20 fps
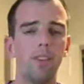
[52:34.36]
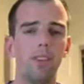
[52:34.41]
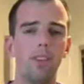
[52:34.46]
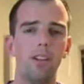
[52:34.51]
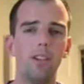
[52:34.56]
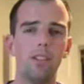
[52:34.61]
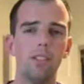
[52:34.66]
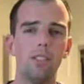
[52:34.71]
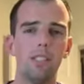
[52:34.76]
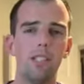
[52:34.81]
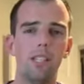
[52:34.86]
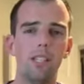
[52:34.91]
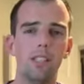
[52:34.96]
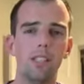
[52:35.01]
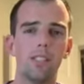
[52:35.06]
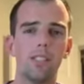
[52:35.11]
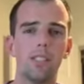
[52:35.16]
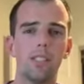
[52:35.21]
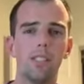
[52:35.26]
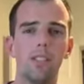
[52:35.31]
There's
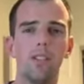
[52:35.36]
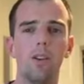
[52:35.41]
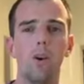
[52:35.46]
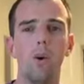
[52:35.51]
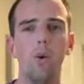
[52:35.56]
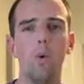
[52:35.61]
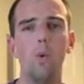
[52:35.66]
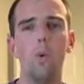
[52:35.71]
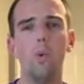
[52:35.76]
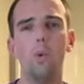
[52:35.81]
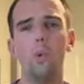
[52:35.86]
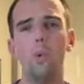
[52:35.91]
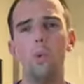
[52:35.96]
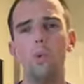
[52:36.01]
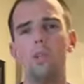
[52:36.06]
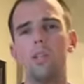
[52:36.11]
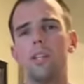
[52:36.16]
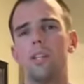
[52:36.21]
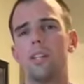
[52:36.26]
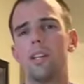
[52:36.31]
this
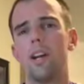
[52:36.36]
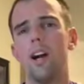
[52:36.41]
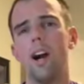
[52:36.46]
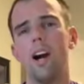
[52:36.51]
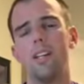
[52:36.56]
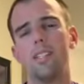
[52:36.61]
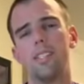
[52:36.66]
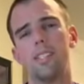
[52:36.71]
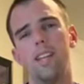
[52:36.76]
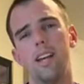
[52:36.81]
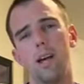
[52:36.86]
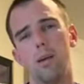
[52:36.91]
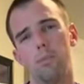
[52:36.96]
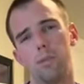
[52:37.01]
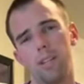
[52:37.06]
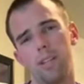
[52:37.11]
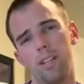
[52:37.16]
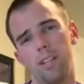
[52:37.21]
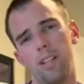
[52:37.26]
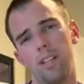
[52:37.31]
old concept